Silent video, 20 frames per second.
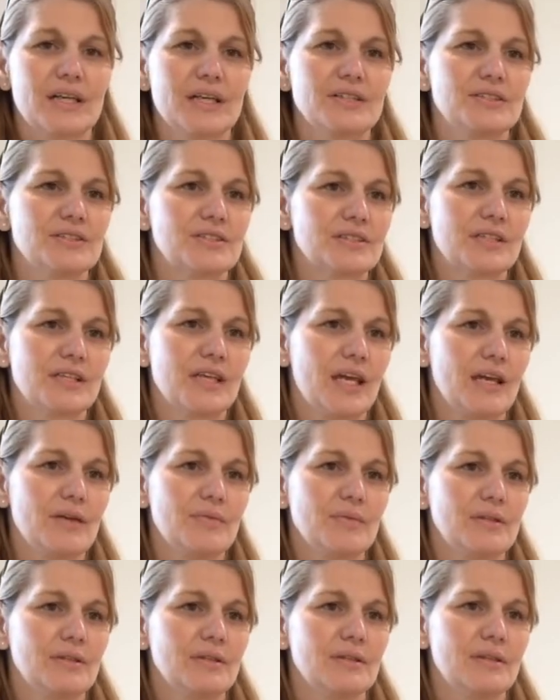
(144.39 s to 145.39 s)
I just came
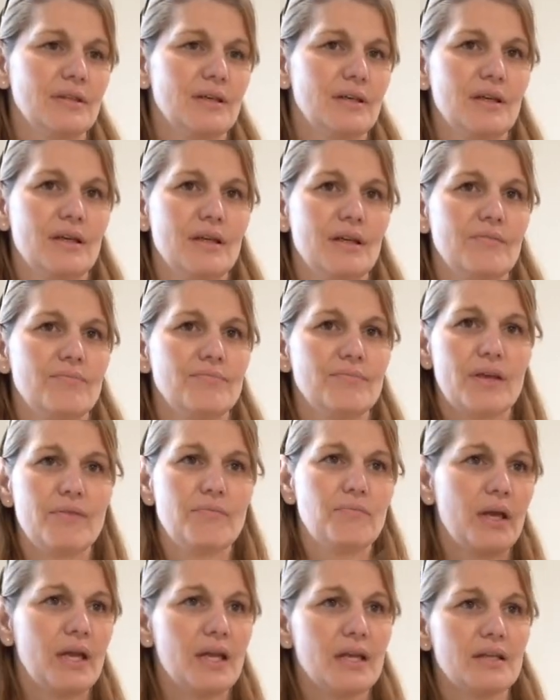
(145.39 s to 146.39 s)
and they
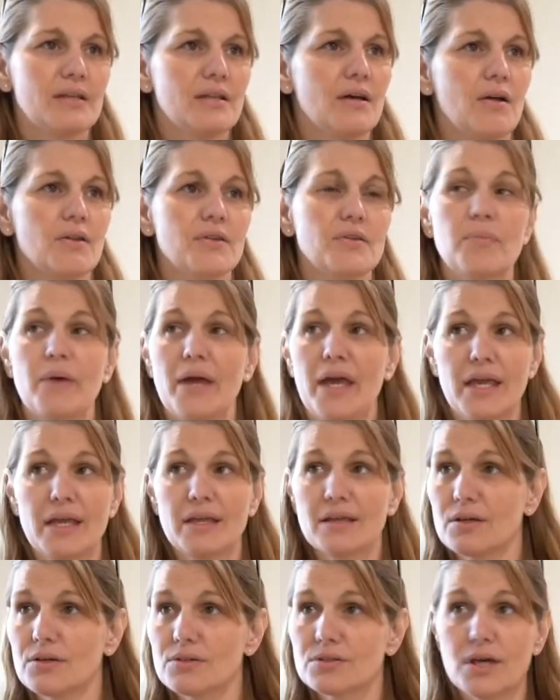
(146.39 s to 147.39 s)
painted. All the
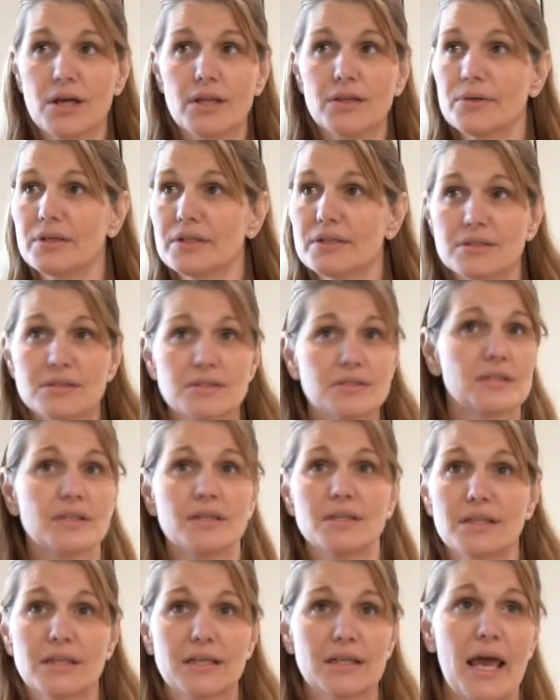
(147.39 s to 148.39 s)
paint goes all the way to the
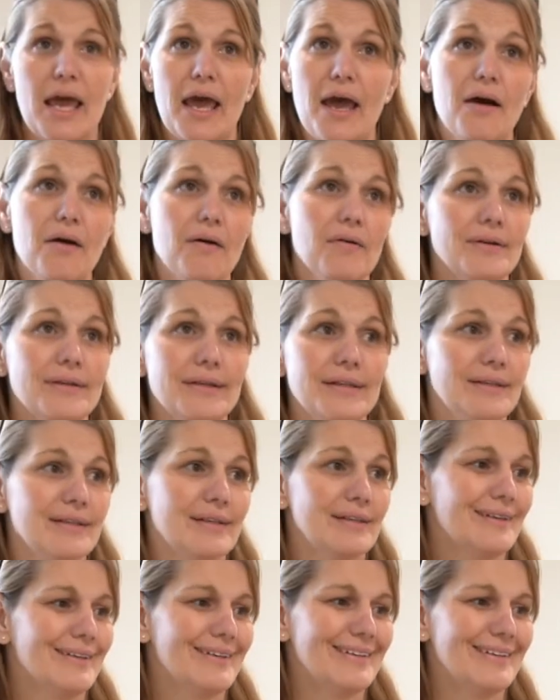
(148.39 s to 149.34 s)
ceiling now, and